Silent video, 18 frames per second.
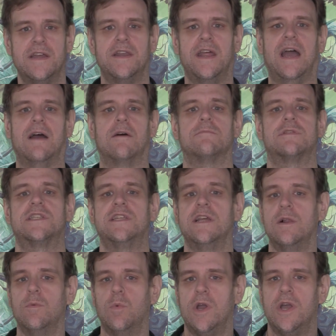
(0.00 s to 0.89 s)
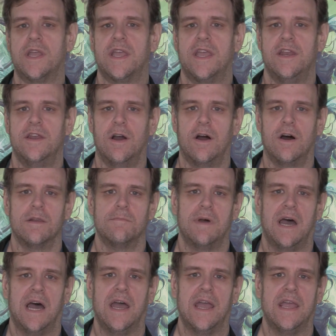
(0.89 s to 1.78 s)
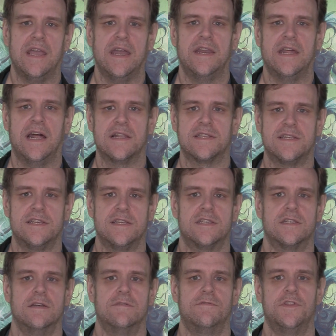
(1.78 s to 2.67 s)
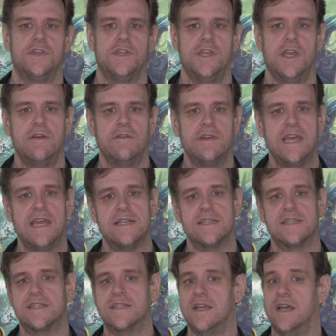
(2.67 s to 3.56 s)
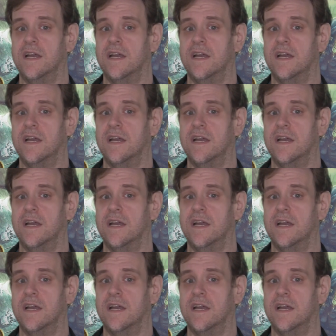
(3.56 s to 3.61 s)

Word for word: Now, I'm still working on my analysis of the units.